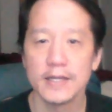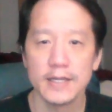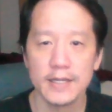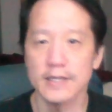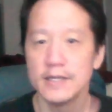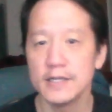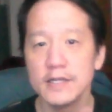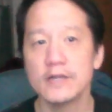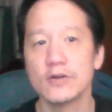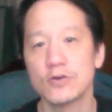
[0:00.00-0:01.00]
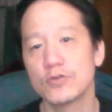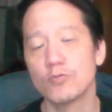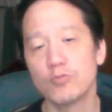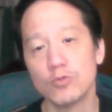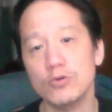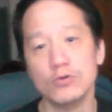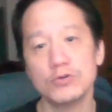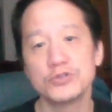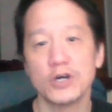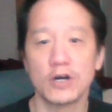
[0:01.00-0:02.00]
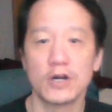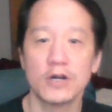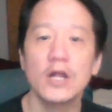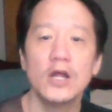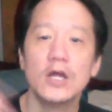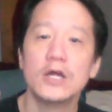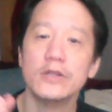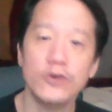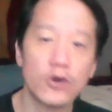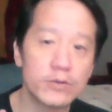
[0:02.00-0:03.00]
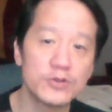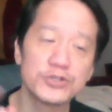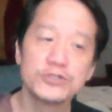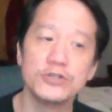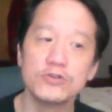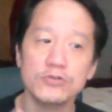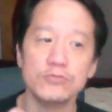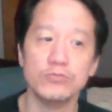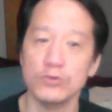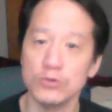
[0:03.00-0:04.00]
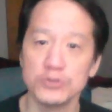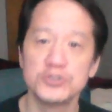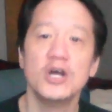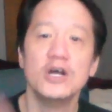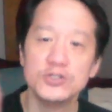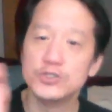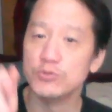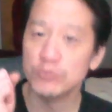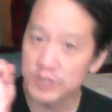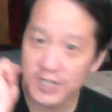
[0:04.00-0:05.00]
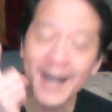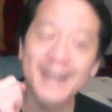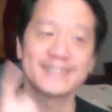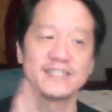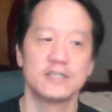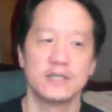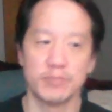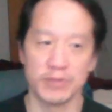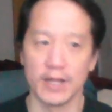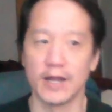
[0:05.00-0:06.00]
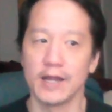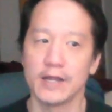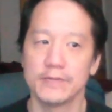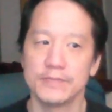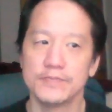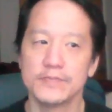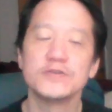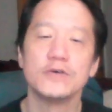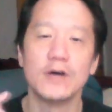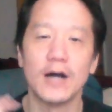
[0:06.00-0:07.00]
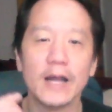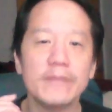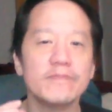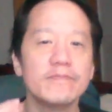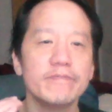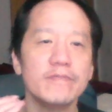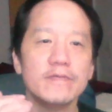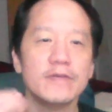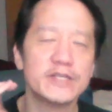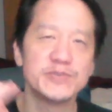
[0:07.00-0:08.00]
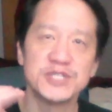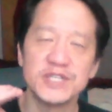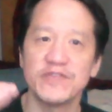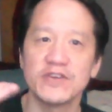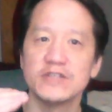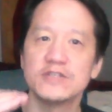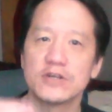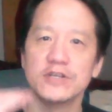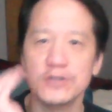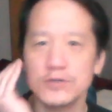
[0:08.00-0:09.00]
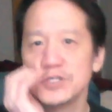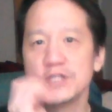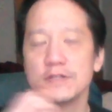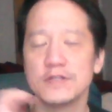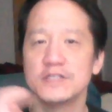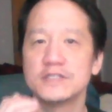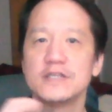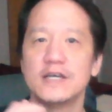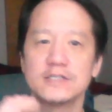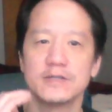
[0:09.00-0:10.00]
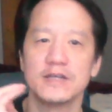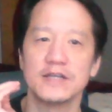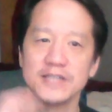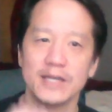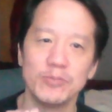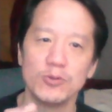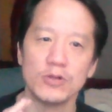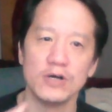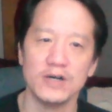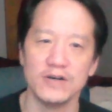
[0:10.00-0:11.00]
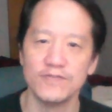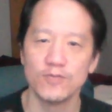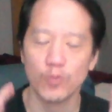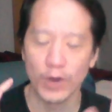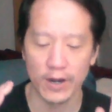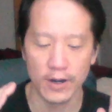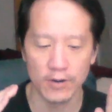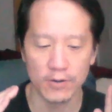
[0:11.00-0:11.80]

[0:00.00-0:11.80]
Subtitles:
In here, the rules are normal Sudoku rules do not apply. So I'm specifically using this as an example of where,